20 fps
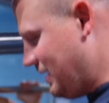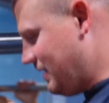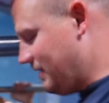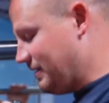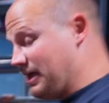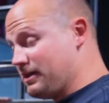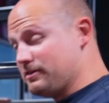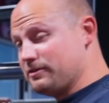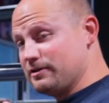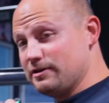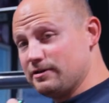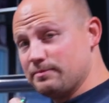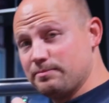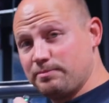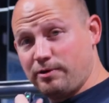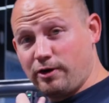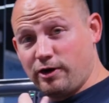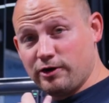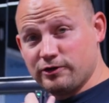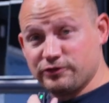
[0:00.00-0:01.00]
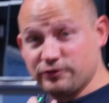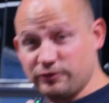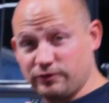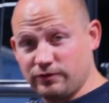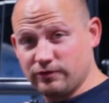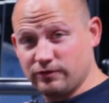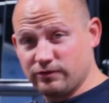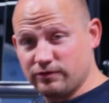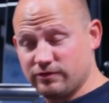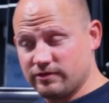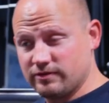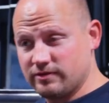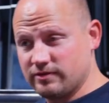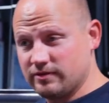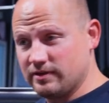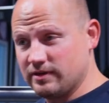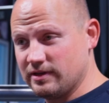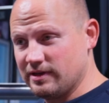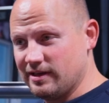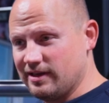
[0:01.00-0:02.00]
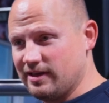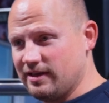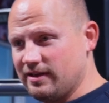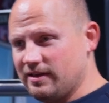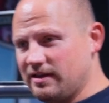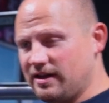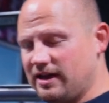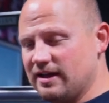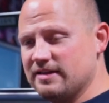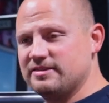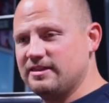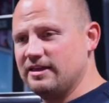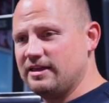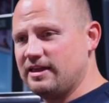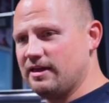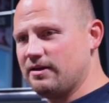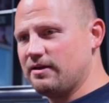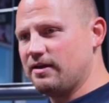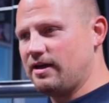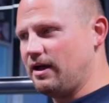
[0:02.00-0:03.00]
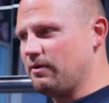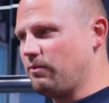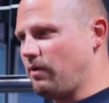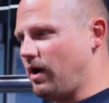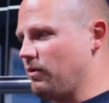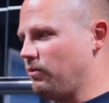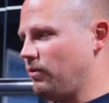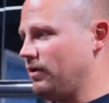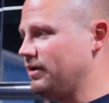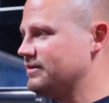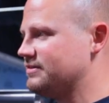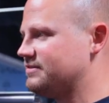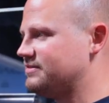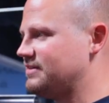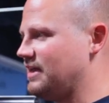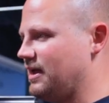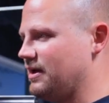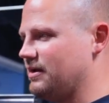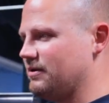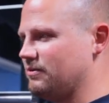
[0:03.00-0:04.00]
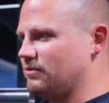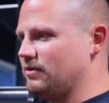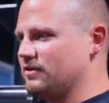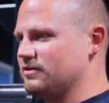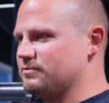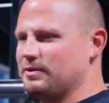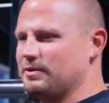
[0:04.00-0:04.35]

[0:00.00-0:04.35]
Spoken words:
partials have certainly gained a lot of attention on social media. Now, for